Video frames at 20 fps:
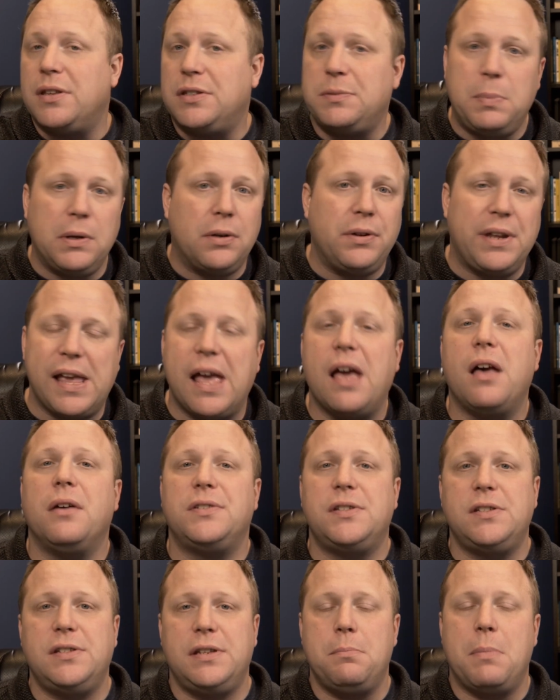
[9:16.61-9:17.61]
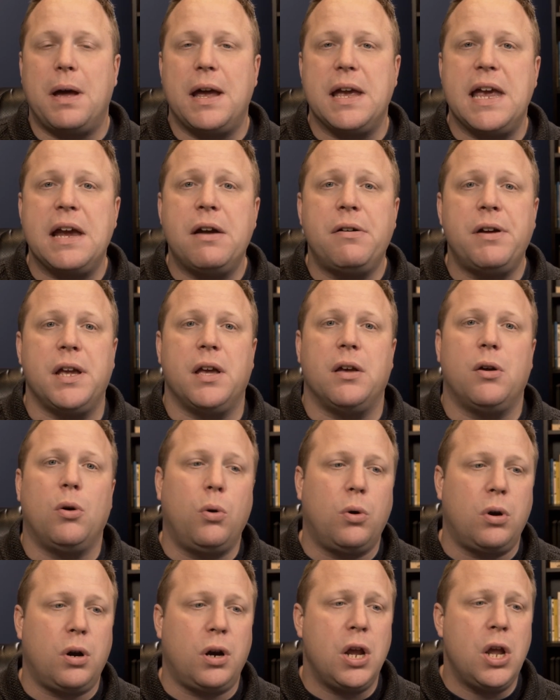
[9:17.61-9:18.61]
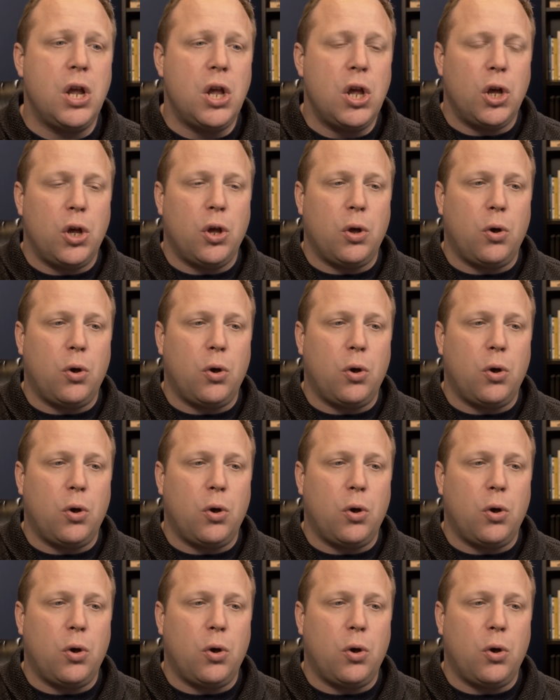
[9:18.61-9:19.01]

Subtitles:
that's building houses in my area, or